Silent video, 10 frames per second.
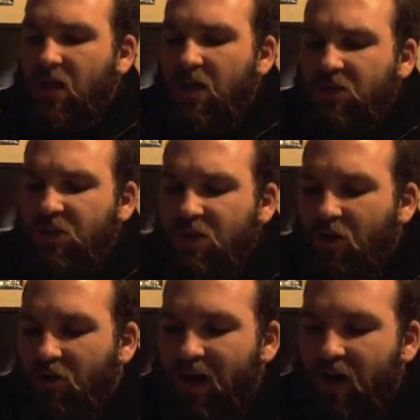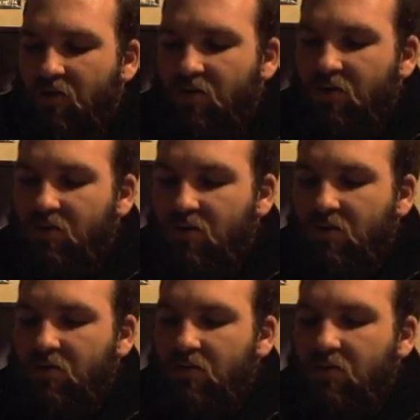she called out,
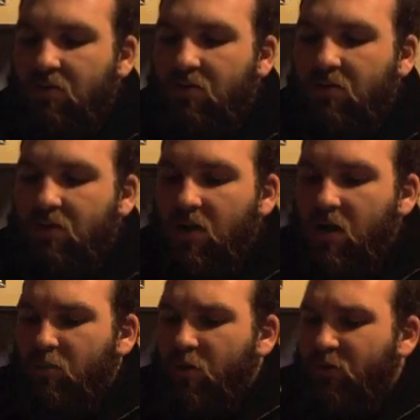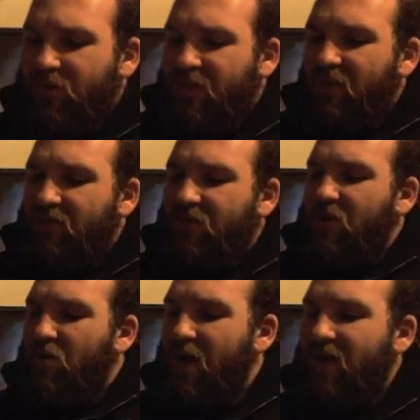but received
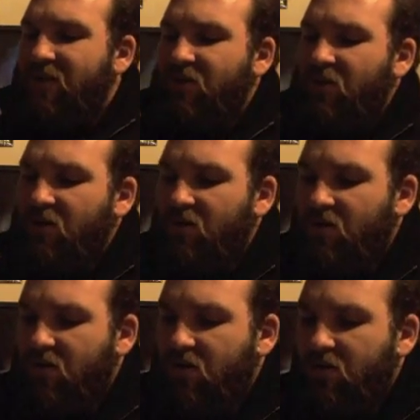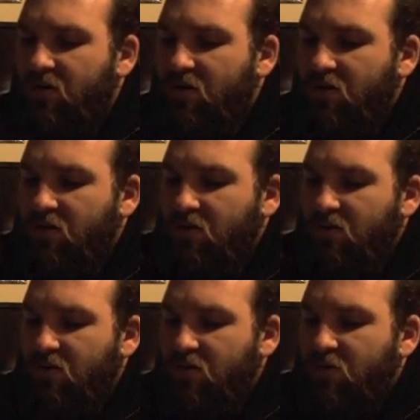no answer.
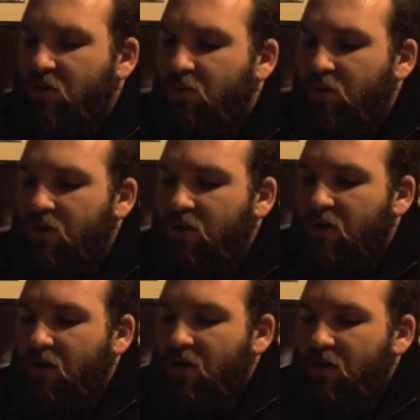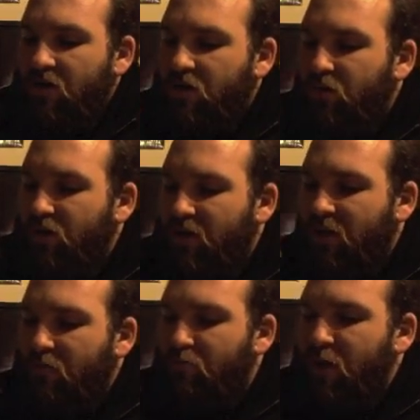So when she went to
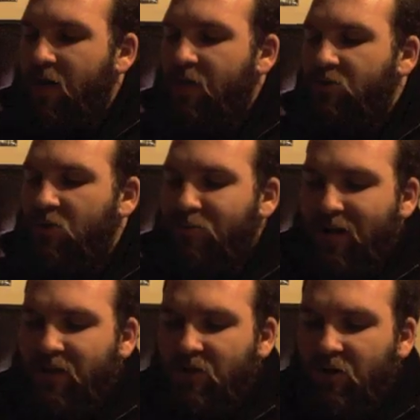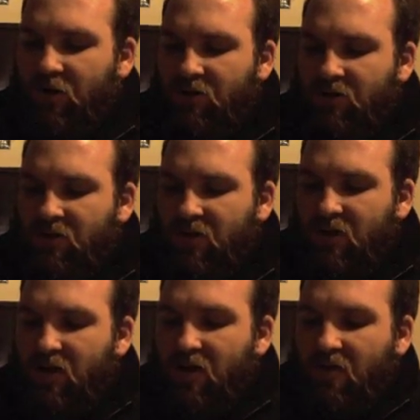the bed and drew back the curtains,
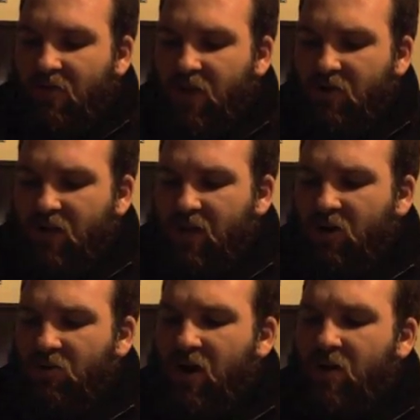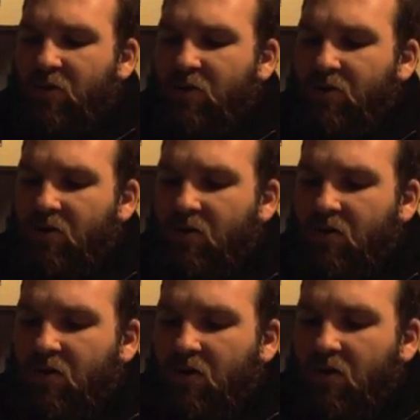there lay her grandmother,
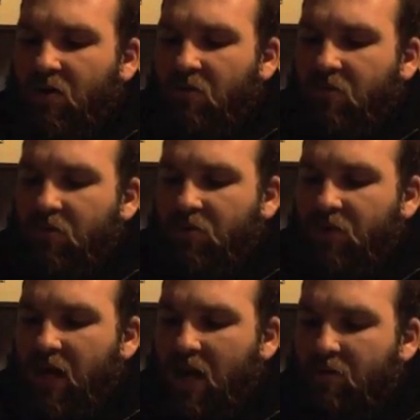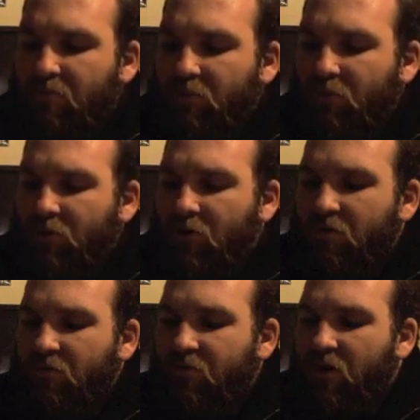filled her cap pulled over
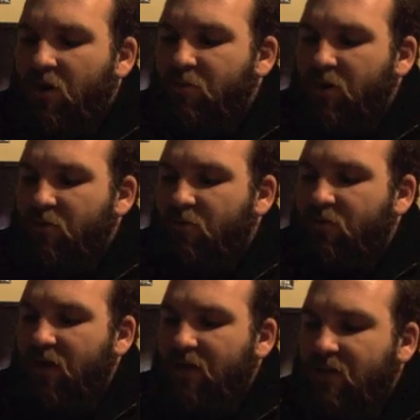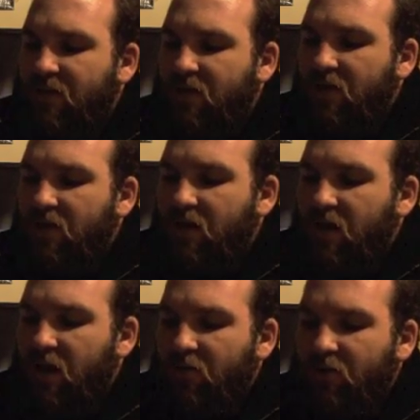far above her face,
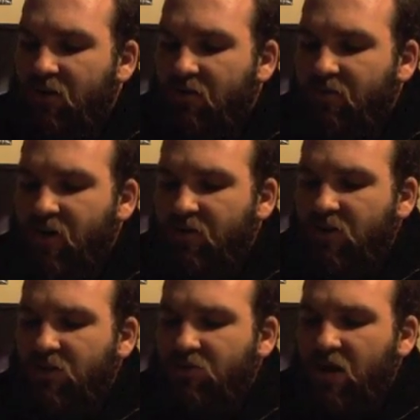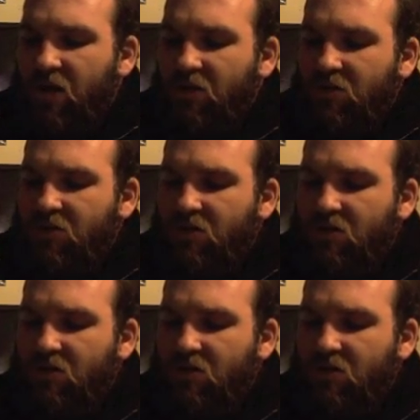and looking very strange.